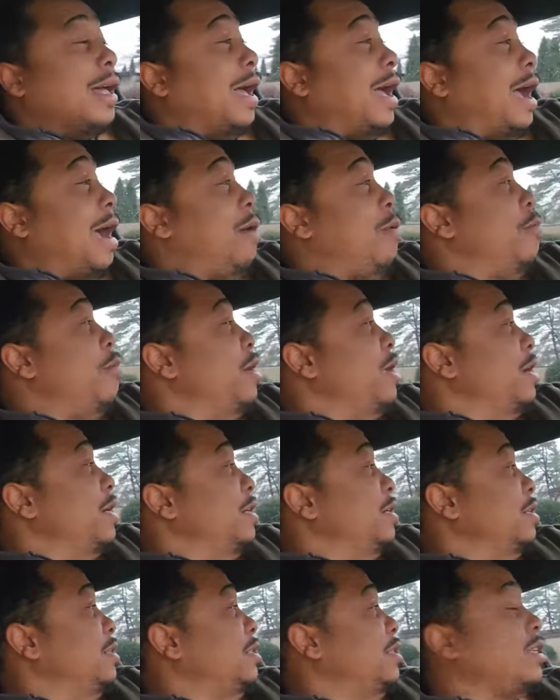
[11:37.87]
I went
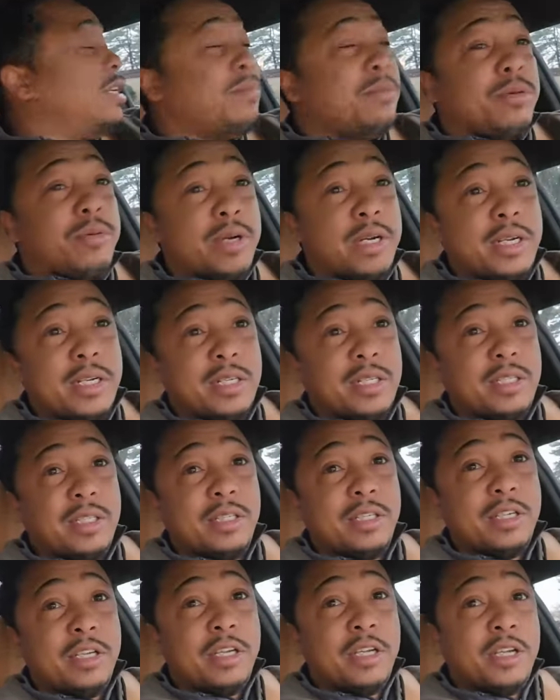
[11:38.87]
to the Marines.
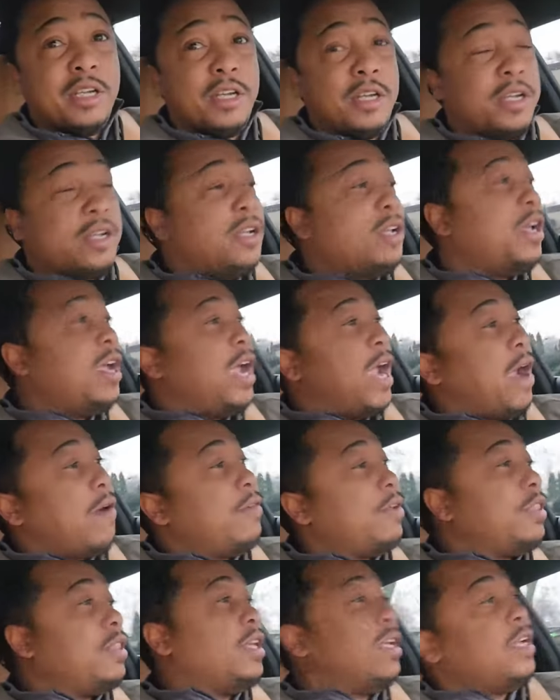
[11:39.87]

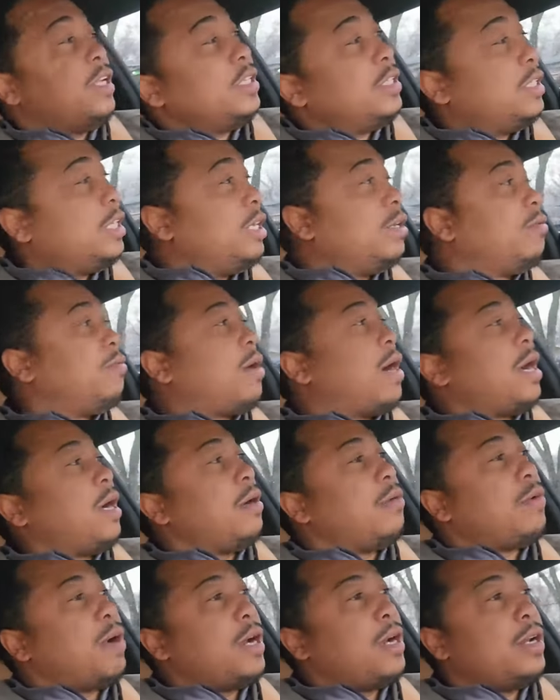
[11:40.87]
Everything seemed
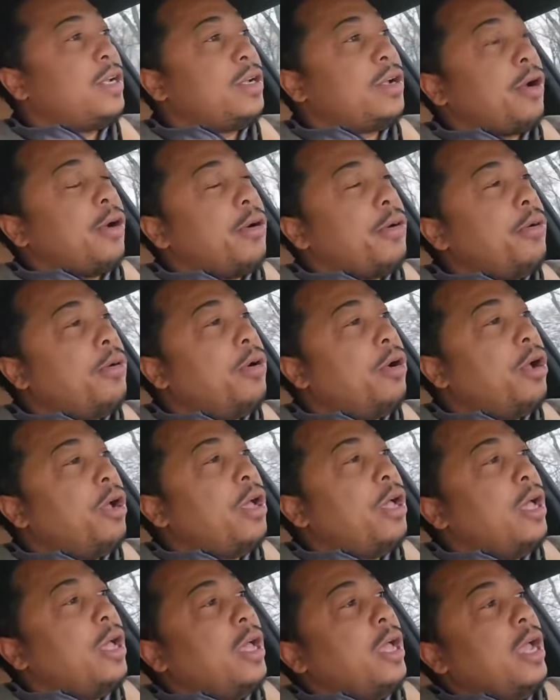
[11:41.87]
right, ready to go.
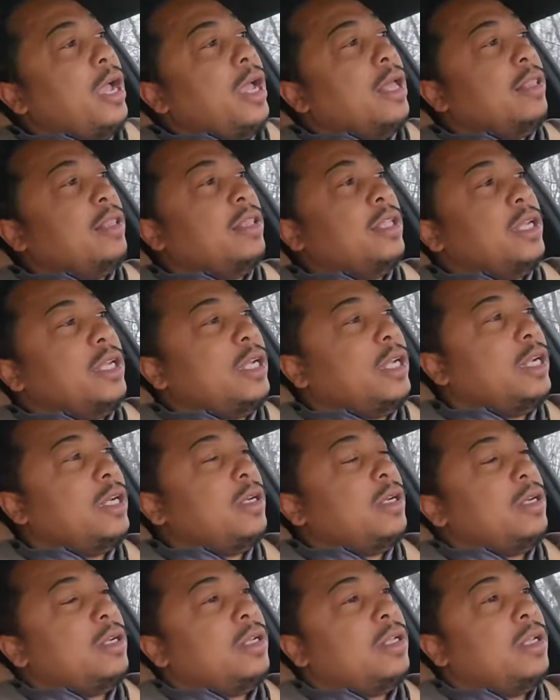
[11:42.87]
And
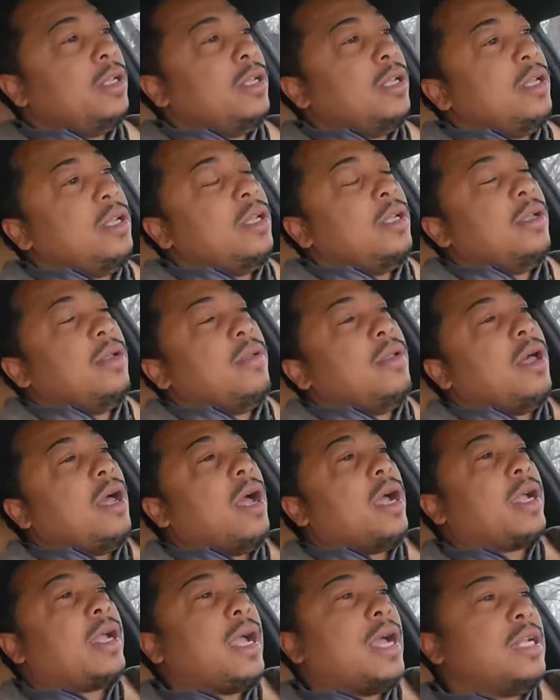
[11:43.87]
then
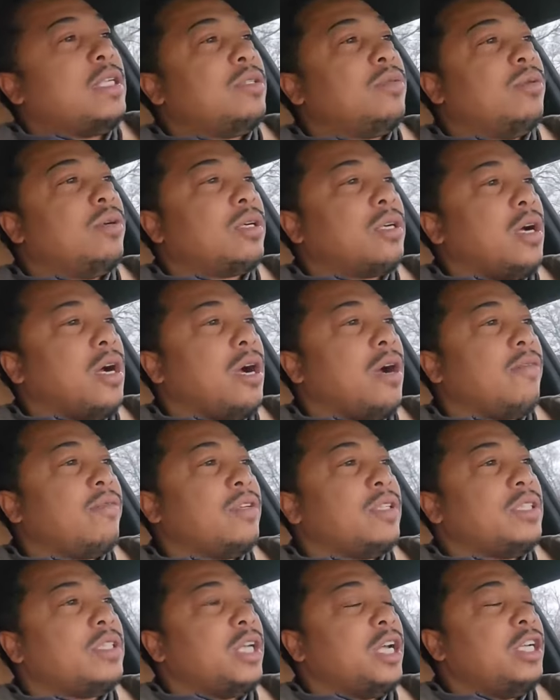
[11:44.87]
I got into a
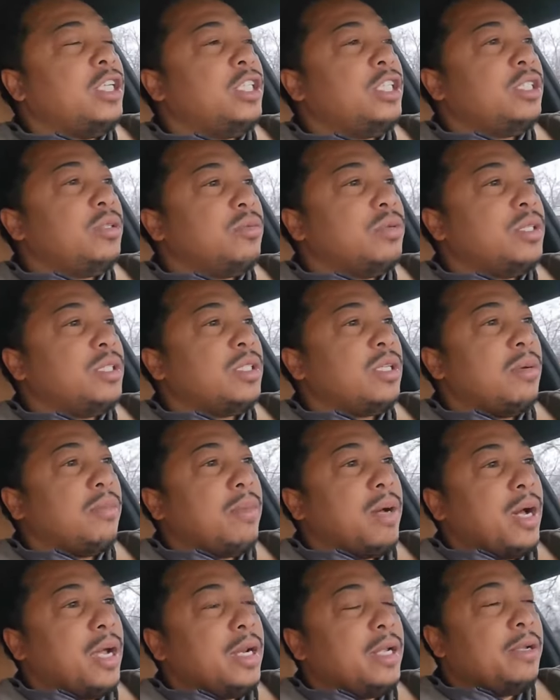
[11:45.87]
conversation with
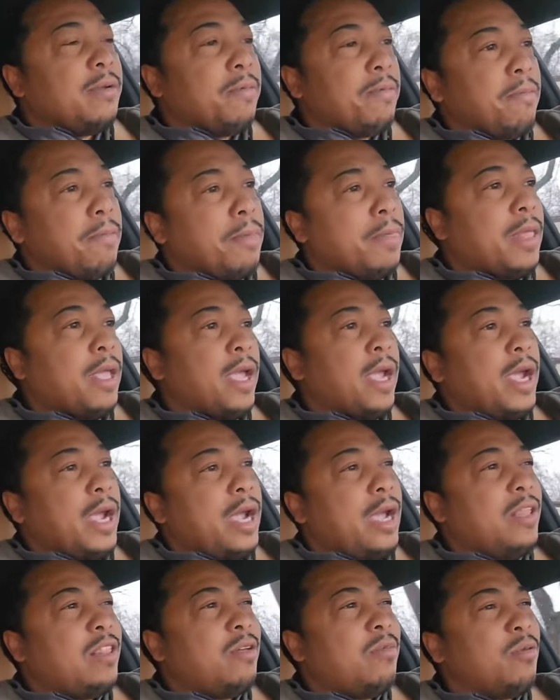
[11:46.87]
somebody,
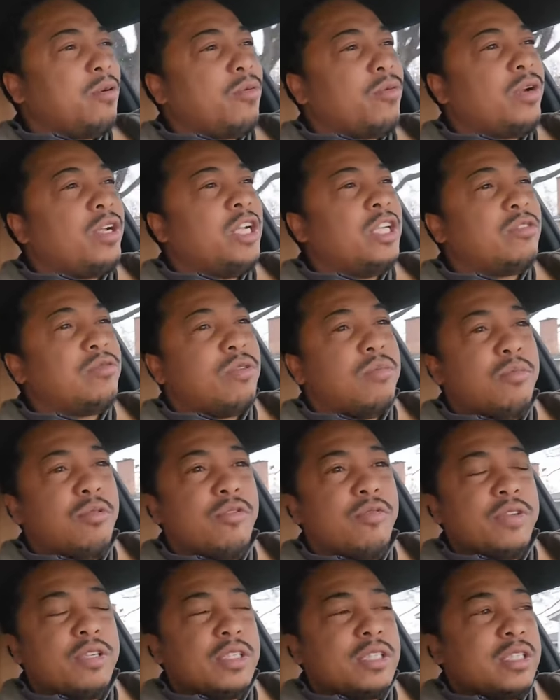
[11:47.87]
and the Marines were
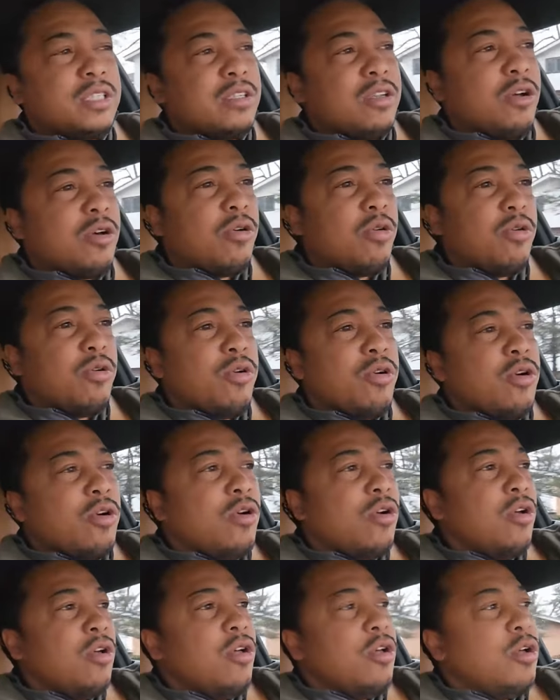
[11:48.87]
moving slow
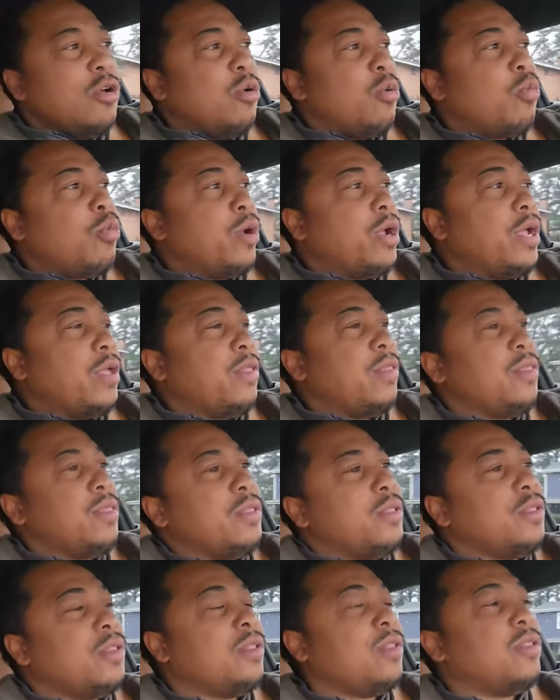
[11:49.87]
with
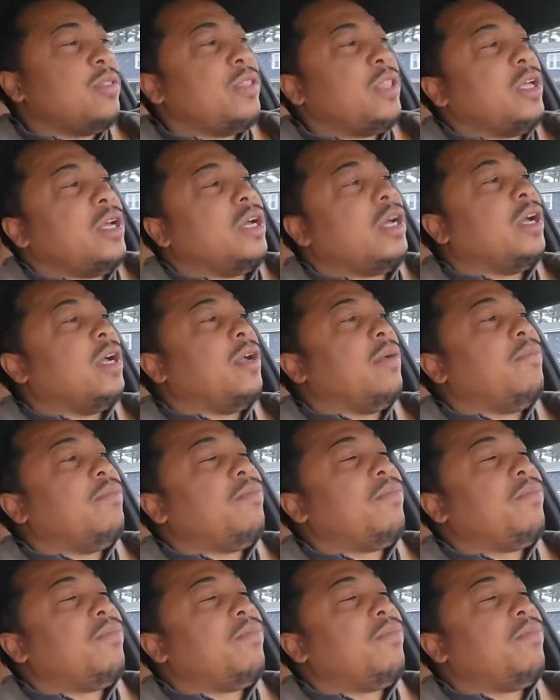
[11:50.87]
the,